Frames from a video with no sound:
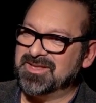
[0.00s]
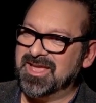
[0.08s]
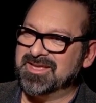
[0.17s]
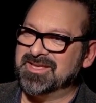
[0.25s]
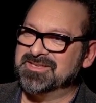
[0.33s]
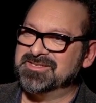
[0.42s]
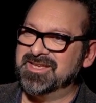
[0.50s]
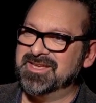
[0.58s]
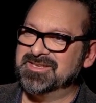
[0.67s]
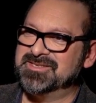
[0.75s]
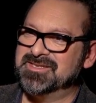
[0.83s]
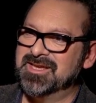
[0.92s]
Like
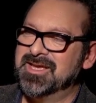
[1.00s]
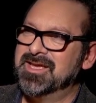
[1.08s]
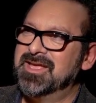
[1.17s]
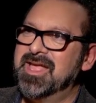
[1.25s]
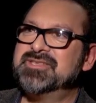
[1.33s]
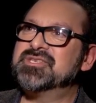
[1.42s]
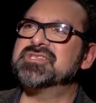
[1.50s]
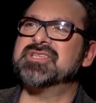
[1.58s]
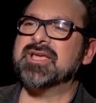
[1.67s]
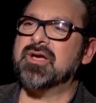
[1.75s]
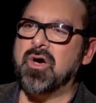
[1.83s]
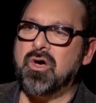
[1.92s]
it's just
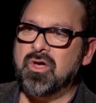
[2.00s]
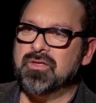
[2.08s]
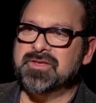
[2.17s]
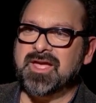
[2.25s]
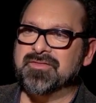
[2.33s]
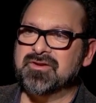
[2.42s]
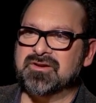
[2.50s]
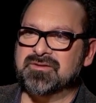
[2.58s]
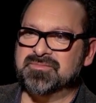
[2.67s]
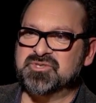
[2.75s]
like all the other